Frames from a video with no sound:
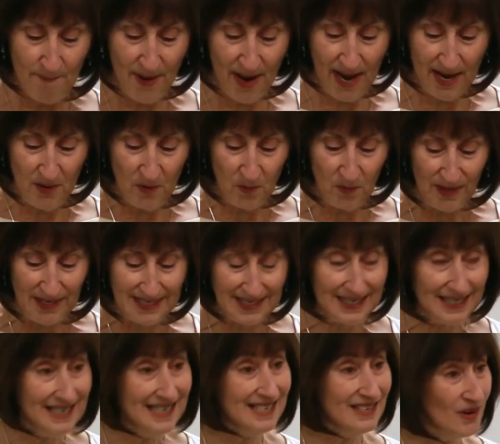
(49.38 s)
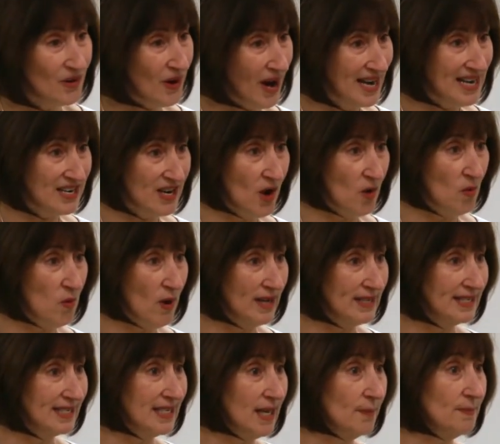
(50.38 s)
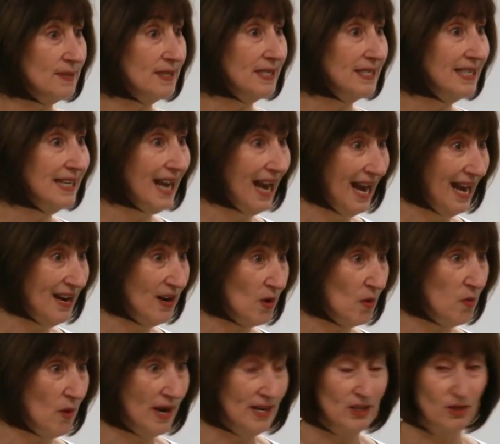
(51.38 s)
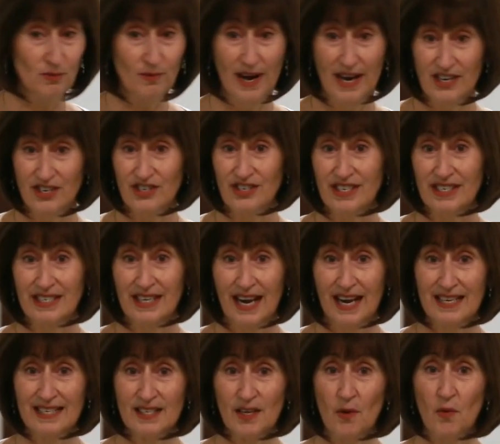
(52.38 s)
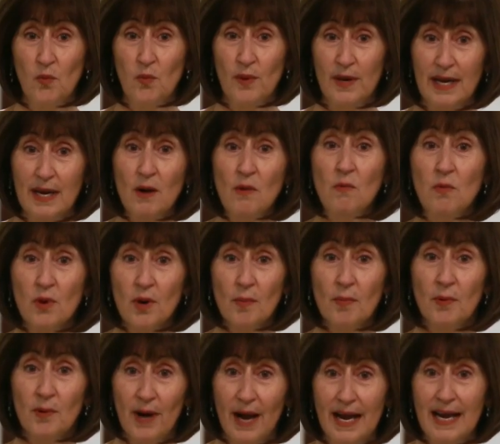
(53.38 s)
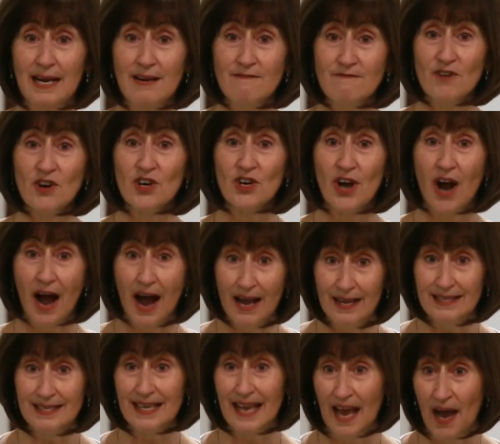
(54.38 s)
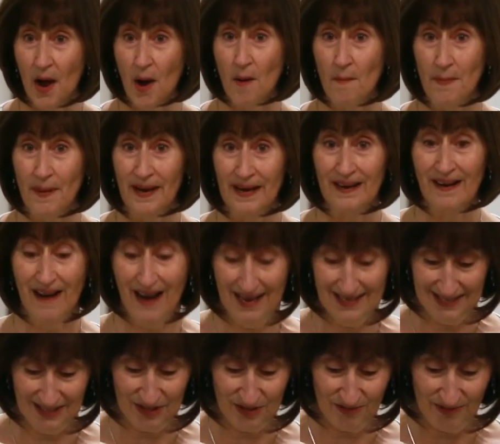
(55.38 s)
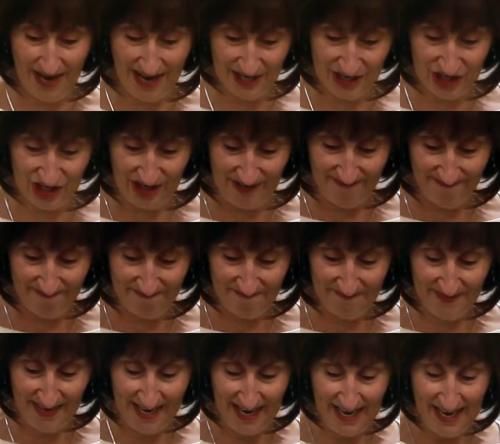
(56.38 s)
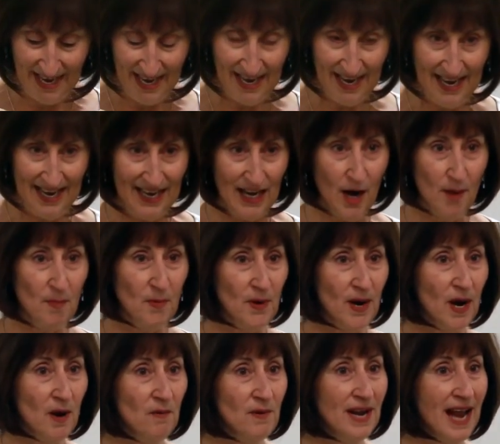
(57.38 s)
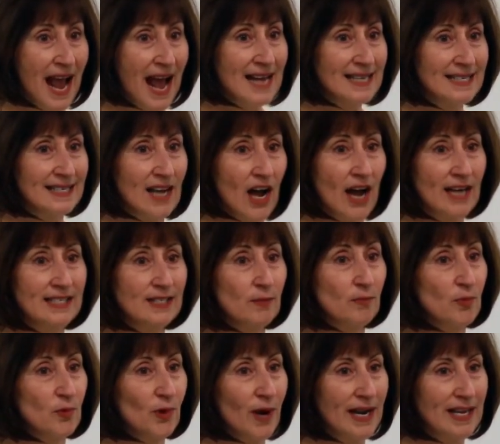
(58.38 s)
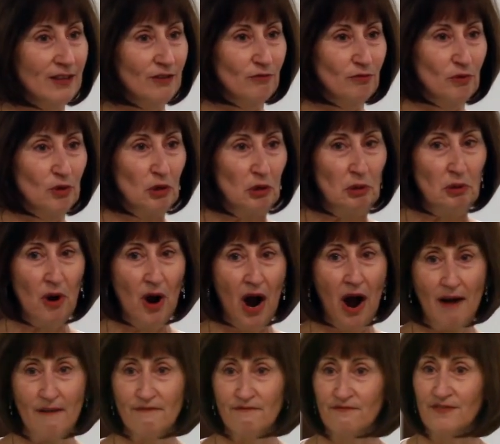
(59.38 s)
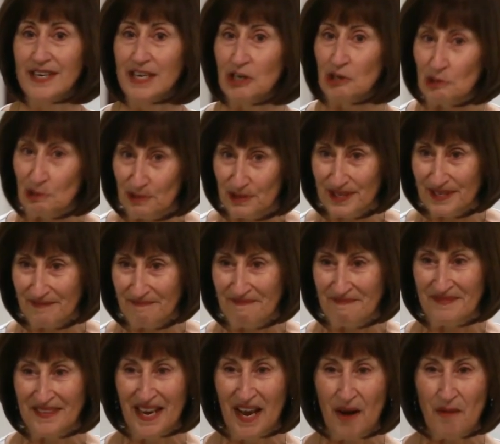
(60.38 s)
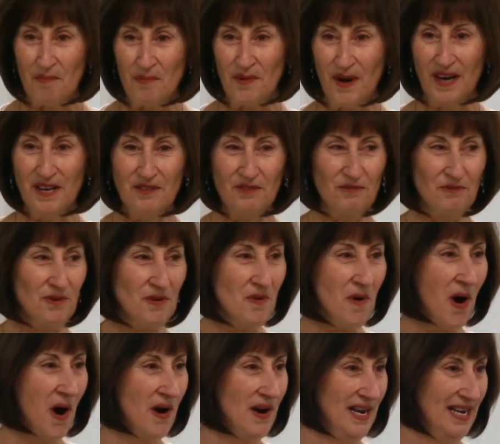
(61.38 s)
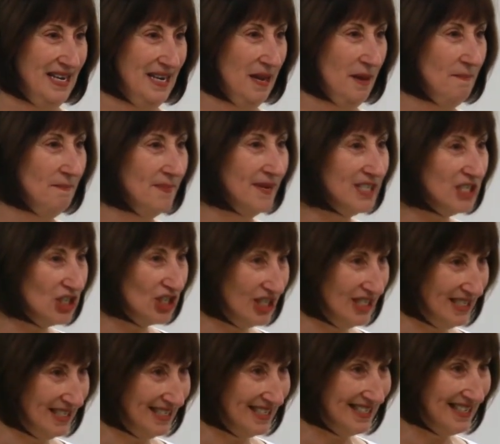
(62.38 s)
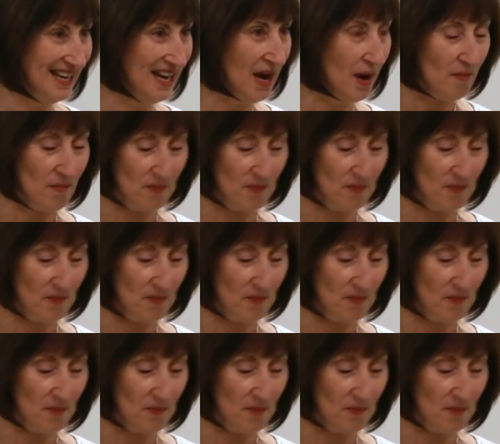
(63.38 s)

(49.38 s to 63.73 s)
But we didn't quite know what steps to take or what direction to take, so we were praying for God's help and God's direction. In our prayer, we ask God to break through our fears, break through our inhibitions,